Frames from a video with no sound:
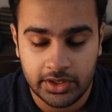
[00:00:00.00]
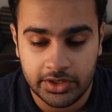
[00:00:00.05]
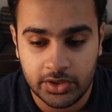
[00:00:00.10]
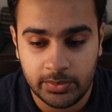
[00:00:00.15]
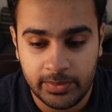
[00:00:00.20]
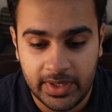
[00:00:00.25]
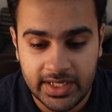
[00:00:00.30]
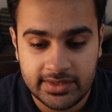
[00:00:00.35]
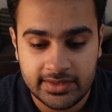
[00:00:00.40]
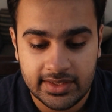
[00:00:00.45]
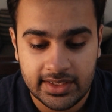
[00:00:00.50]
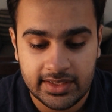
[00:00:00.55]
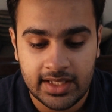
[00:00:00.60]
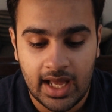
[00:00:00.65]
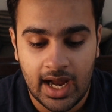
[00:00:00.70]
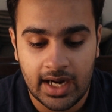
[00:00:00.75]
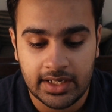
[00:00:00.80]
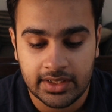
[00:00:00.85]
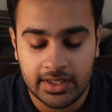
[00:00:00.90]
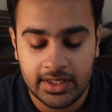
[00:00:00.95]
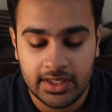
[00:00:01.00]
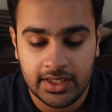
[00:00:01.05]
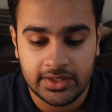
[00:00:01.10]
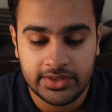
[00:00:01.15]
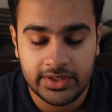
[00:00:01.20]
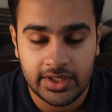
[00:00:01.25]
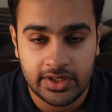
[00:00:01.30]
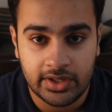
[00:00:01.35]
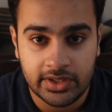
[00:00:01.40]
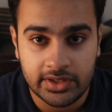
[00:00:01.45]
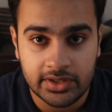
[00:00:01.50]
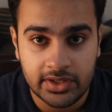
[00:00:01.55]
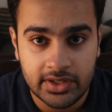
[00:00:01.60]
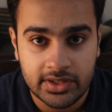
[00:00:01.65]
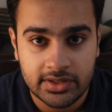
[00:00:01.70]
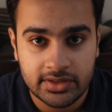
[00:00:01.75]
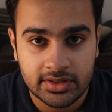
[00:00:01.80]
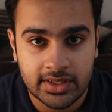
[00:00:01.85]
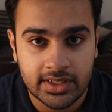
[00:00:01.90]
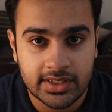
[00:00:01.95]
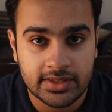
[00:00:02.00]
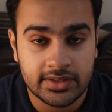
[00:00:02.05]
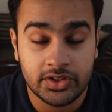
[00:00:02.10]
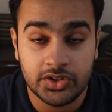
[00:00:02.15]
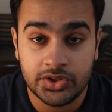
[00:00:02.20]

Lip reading: You may say that there are nurses